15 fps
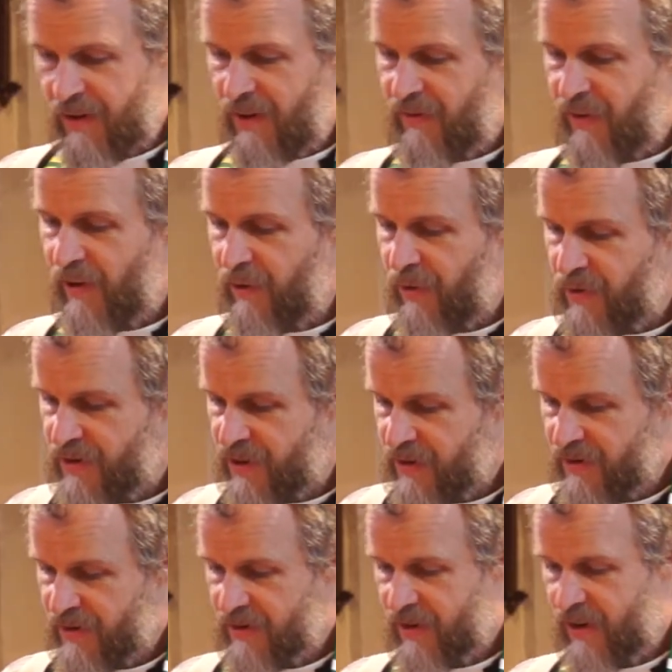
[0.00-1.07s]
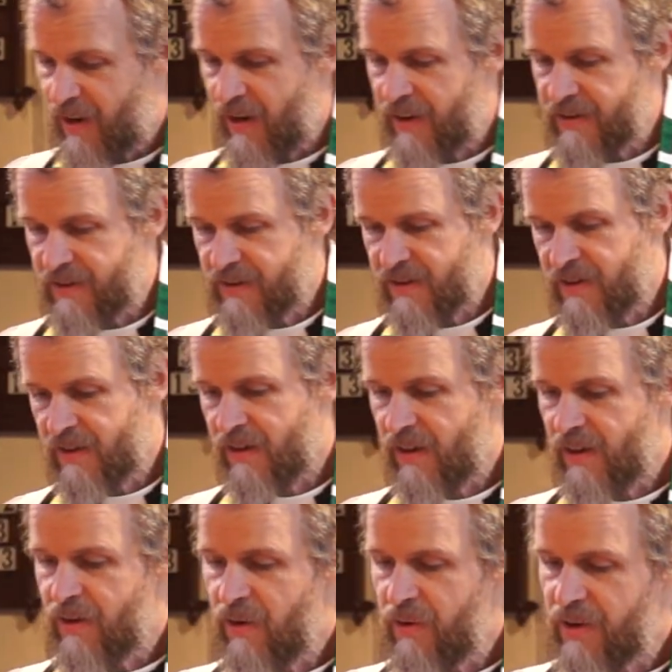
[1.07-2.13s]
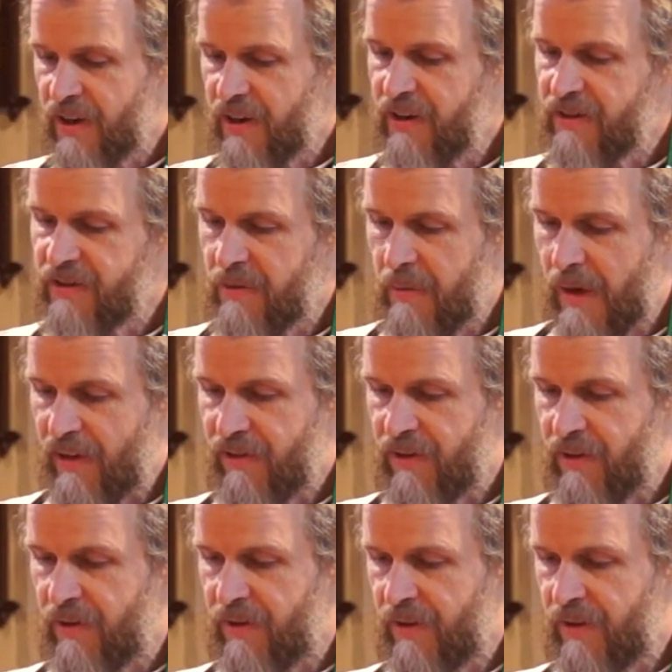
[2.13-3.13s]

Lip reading: of our Lord Jesus Christ, according to Matthew.